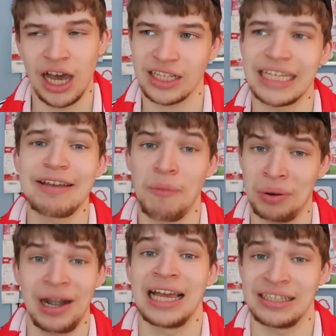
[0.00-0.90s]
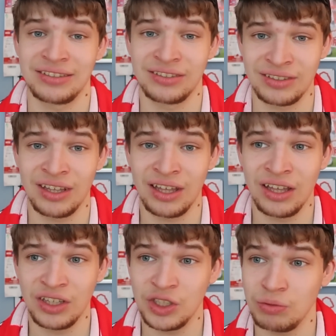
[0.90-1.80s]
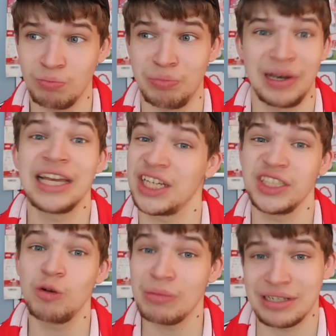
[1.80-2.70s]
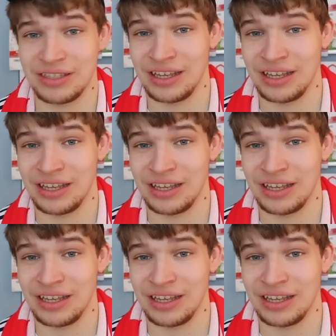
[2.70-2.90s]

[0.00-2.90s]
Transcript: And I say replaced, blink and you'll miss